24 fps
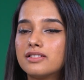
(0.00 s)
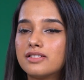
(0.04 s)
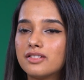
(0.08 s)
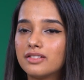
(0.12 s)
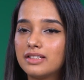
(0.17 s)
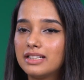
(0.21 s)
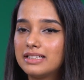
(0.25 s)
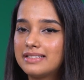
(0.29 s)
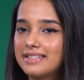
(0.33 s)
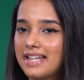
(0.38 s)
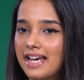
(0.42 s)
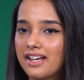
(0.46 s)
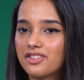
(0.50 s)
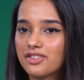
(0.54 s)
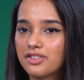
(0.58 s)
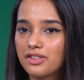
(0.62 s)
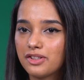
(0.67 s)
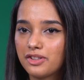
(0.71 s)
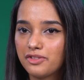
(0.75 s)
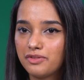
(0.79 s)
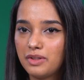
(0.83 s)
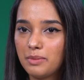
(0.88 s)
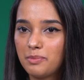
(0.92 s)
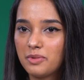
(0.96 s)
So the texture
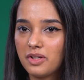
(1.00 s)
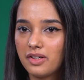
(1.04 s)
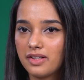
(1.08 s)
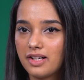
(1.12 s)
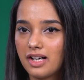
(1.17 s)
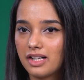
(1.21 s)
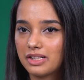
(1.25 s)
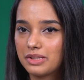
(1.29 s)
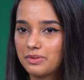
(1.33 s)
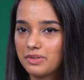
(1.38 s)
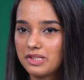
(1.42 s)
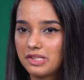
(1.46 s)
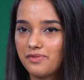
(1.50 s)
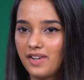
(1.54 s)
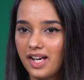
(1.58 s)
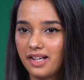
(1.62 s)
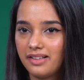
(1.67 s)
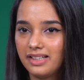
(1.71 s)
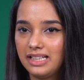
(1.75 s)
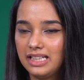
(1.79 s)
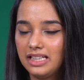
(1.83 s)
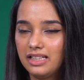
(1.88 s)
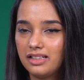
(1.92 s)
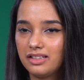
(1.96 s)
of the product was
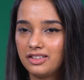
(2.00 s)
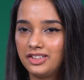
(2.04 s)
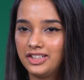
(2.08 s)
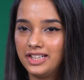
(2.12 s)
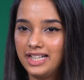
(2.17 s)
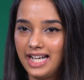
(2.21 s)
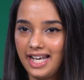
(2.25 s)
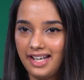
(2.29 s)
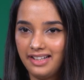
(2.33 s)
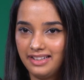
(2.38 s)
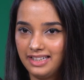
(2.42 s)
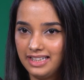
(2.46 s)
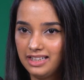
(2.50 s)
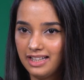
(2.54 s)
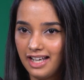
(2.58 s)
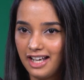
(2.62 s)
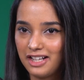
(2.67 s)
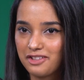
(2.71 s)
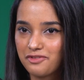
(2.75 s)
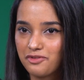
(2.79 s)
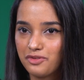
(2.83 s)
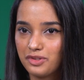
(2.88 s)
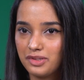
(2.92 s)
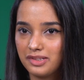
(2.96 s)
very grainy
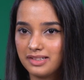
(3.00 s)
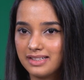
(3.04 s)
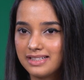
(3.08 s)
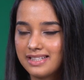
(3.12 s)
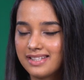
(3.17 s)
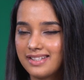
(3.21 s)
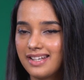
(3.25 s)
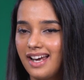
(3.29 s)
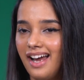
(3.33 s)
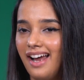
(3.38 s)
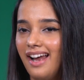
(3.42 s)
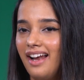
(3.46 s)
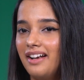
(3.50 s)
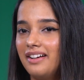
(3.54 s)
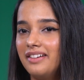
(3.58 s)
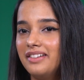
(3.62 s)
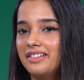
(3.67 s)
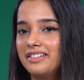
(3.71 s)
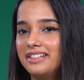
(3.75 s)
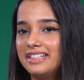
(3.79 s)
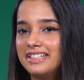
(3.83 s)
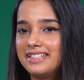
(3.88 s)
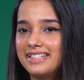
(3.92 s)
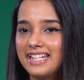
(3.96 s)
at first and
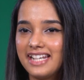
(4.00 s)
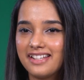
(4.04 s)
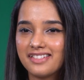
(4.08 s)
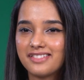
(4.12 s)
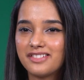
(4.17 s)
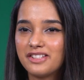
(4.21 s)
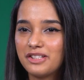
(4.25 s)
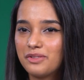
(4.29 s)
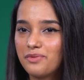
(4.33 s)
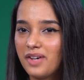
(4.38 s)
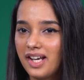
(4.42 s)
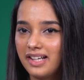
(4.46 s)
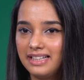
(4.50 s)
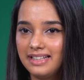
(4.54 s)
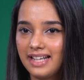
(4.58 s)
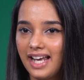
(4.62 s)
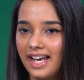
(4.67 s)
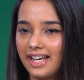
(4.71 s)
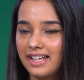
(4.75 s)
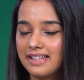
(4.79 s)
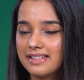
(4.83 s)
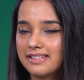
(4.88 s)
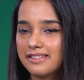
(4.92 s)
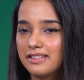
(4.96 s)
it tasted very
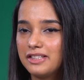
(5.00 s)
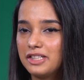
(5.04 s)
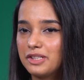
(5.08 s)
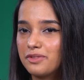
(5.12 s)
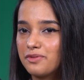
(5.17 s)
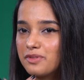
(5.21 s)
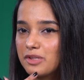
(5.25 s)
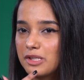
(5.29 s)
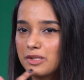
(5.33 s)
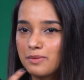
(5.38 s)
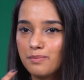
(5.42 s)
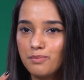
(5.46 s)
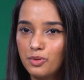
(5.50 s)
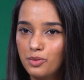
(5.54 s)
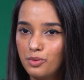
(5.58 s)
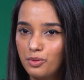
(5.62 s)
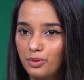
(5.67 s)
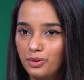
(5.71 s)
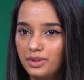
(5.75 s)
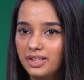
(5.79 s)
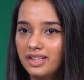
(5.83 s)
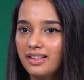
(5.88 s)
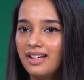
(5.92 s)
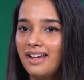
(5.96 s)
nice and it was
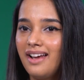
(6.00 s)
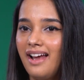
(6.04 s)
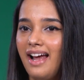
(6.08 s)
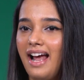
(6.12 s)
smooth,